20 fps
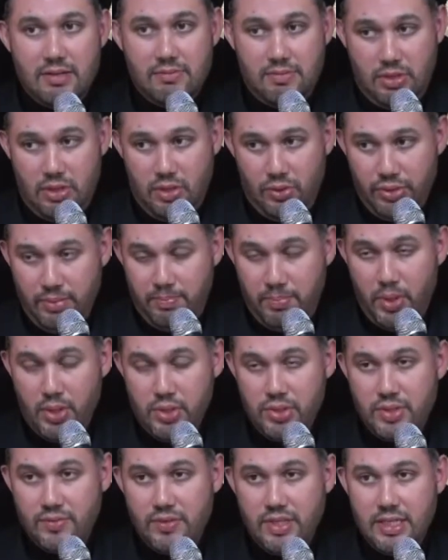On the point
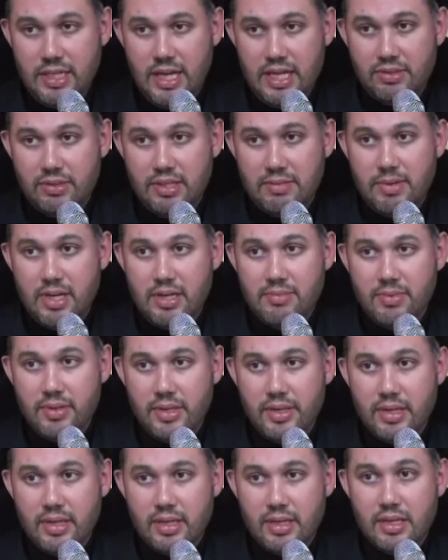of the ninth Imam,
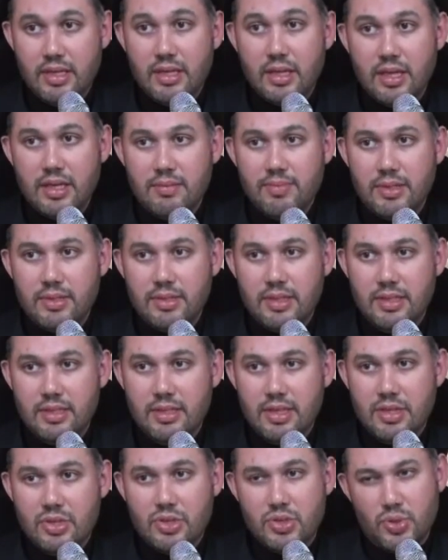te
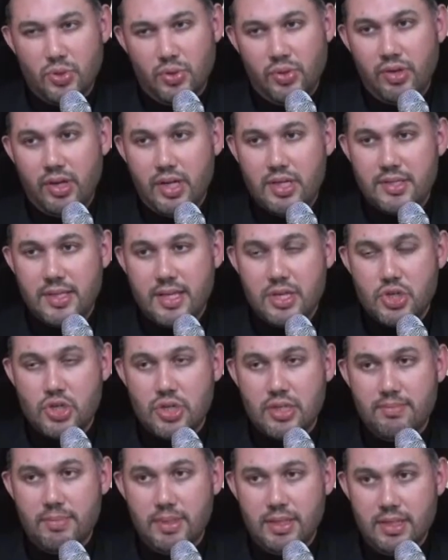Sughra essentially
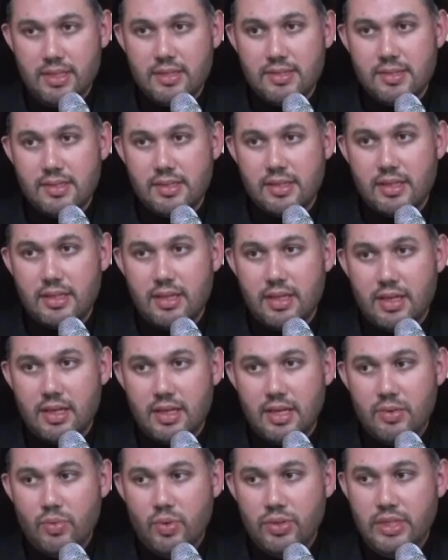begins,
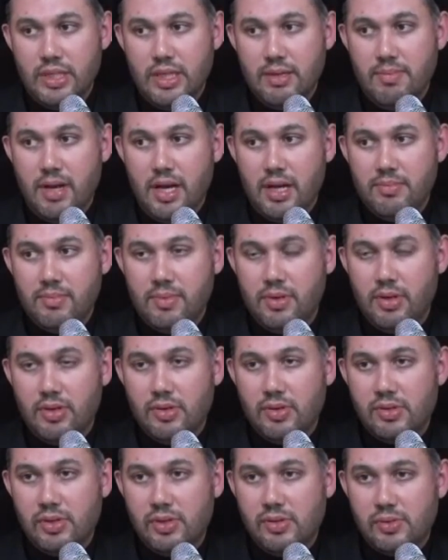where the Imam
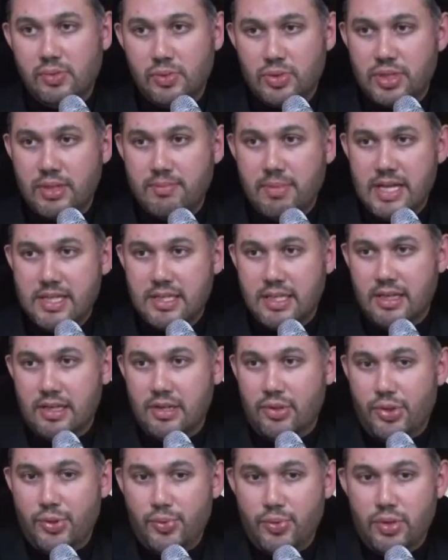automatically,
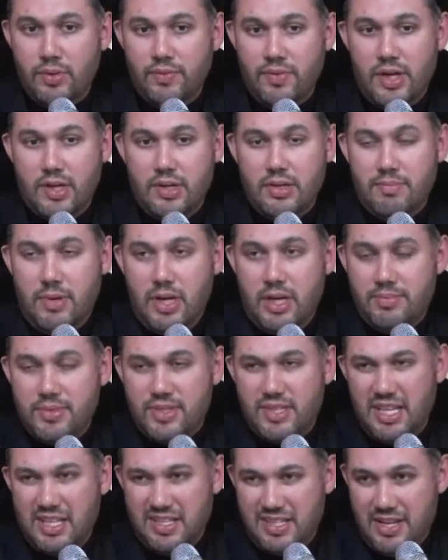three of our Imams
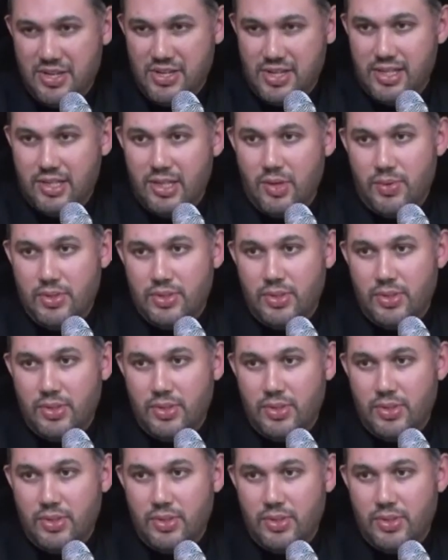essentially go into